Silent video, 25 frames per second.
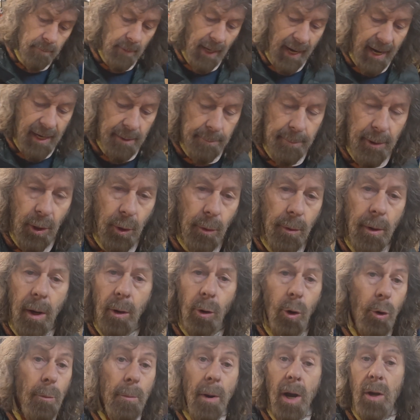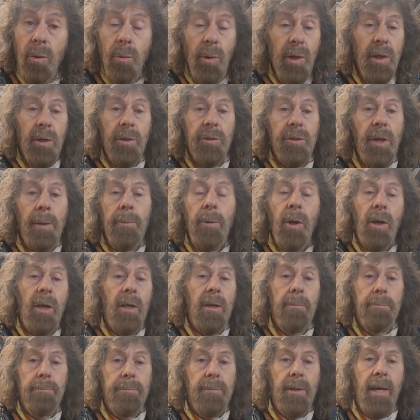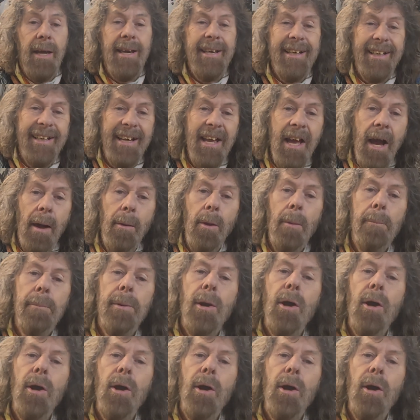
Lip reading: hand-built. All my wheels, I'm not going to. not